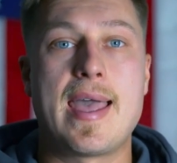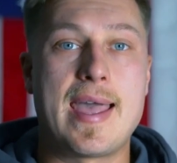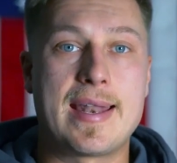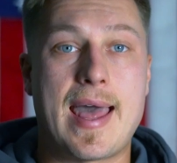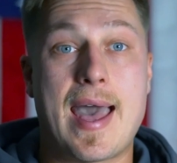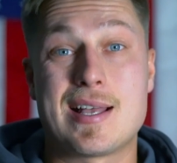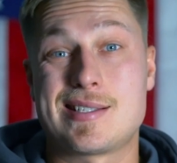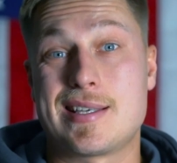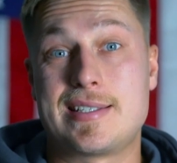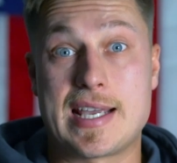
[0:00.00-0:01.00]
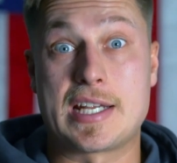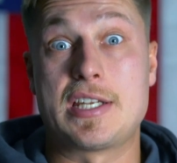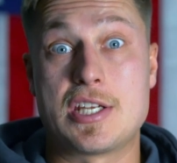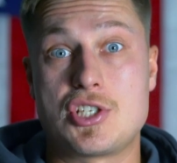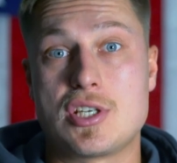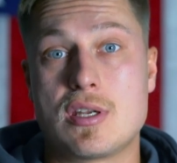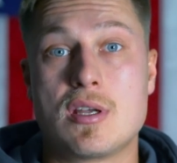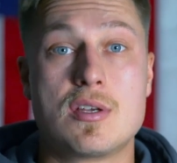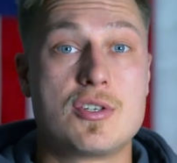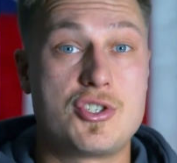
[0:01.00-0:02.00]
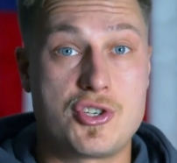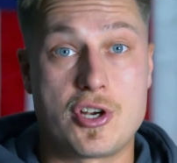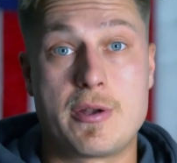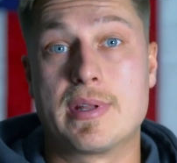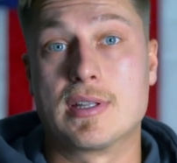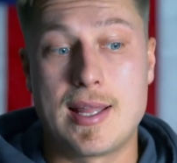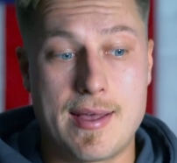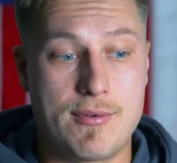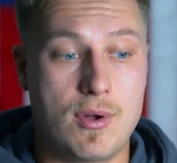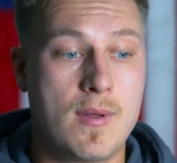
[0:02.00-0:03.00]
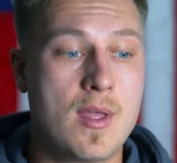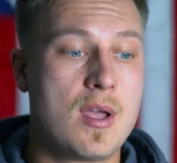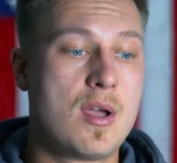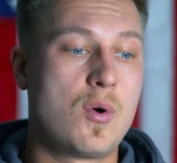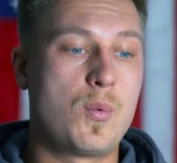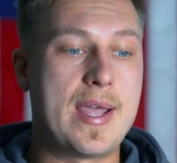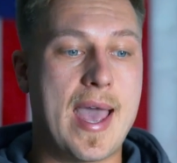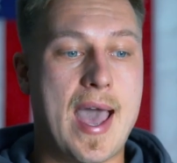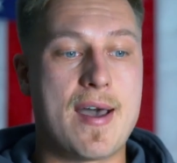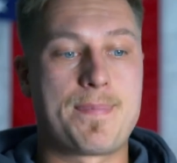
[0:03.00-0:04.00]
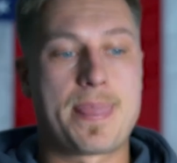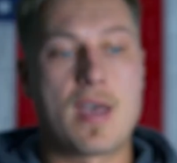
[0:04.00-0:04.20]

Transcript: and as a technician journeyman level. We have